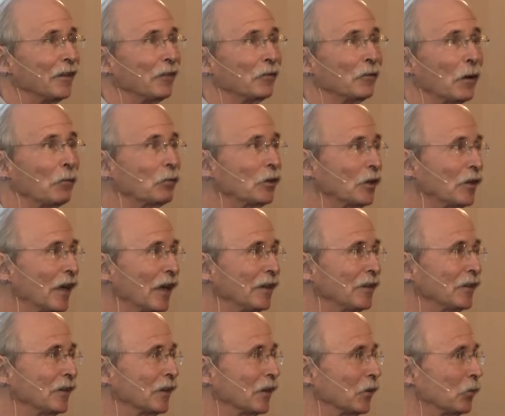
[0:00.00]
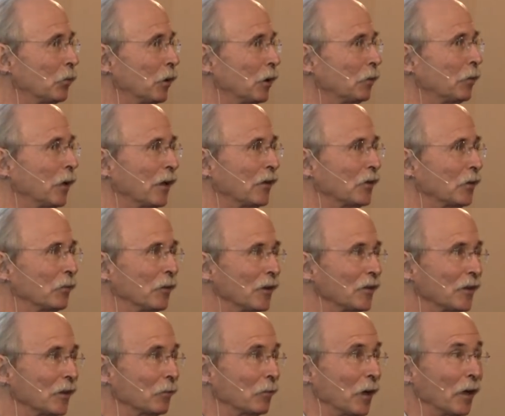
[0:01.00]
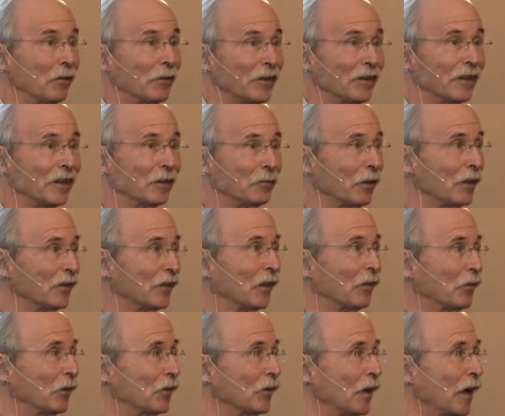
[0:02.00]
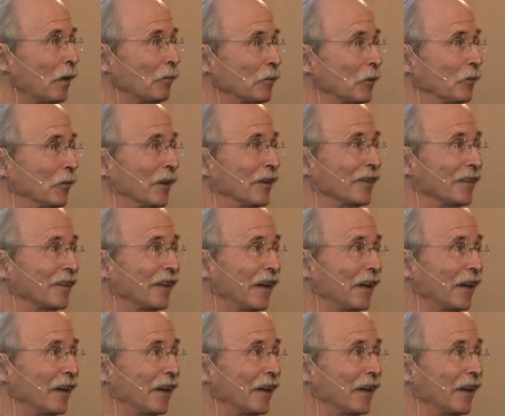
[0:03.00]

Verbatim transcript: reputation as being pessimistic, but I always think of myself as an optimist.